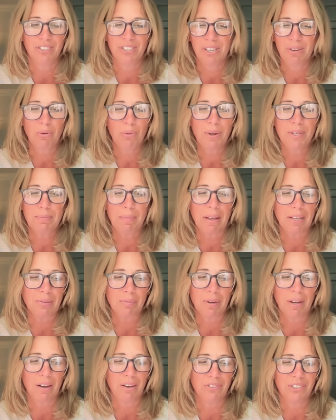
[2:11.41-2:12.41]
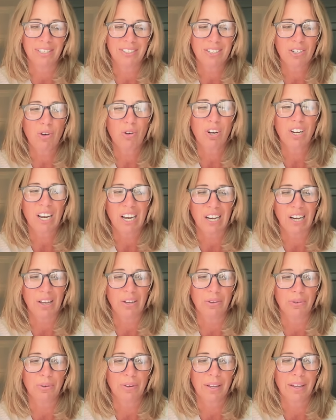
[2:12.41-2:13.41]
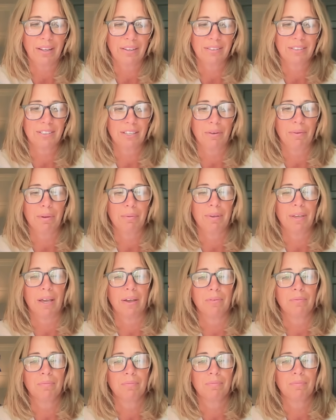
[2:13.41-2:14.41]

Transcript: She always makes me laugh. She hasn't got a clue. So here we go.